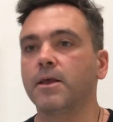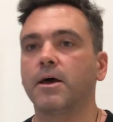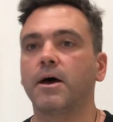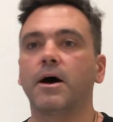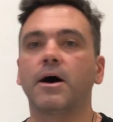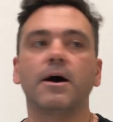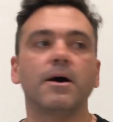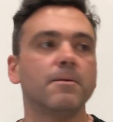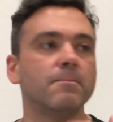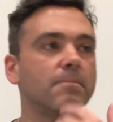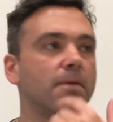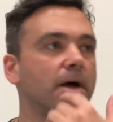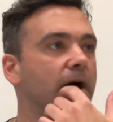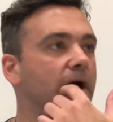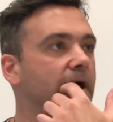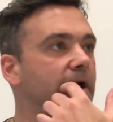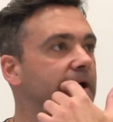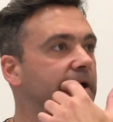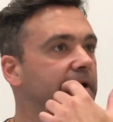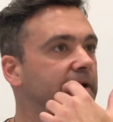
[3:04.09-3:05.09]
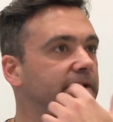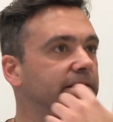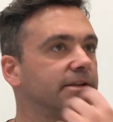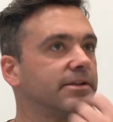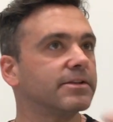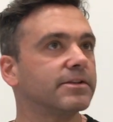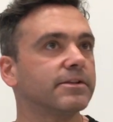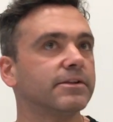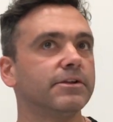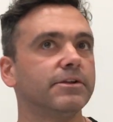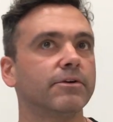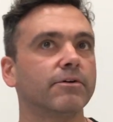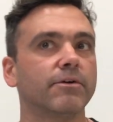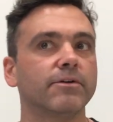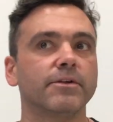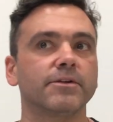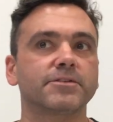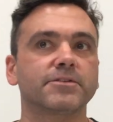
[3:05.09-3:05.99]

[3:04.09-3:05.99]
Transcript: And, you know,